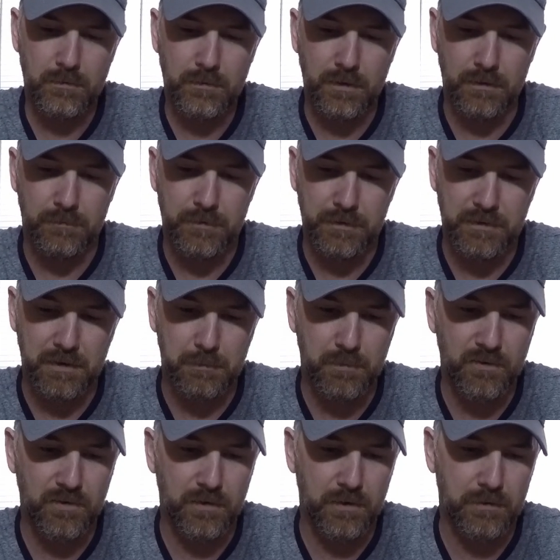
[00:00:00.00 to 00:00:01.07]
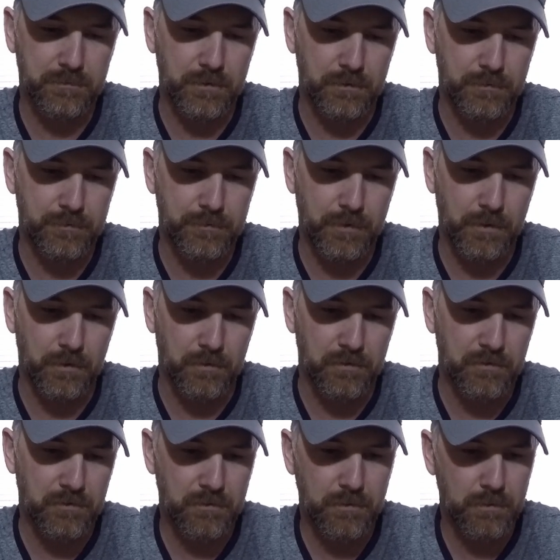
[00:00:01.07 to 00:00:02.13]
get fifteen percent off your
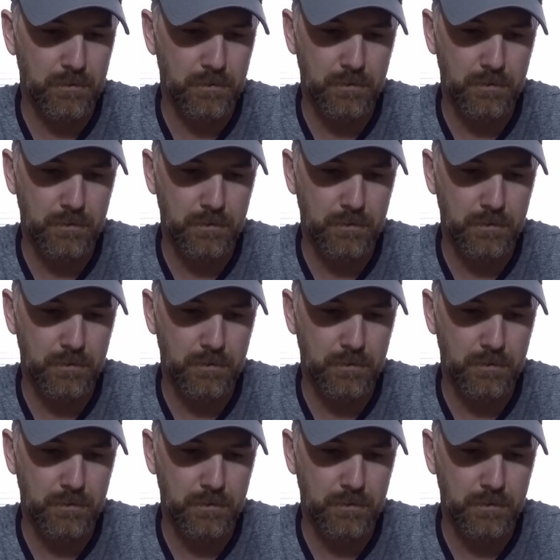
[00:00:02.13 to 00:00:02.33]
first.